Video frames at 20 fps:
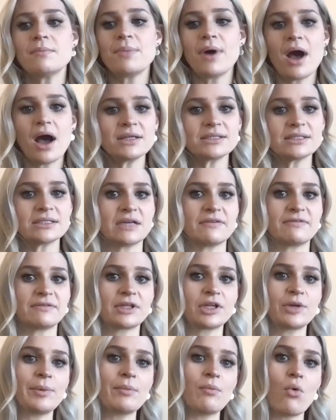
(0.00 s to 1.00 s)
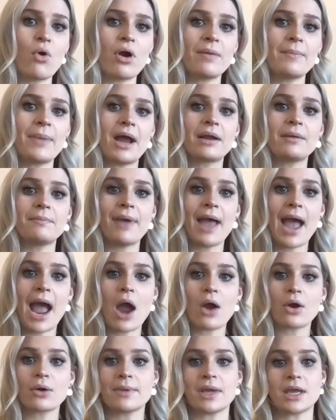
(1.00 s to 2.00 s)
positive, a little bit more about
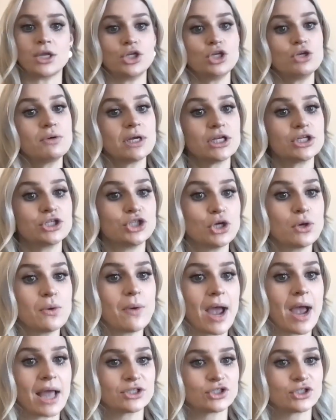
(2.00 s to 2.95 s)
empowerment, and you can do it.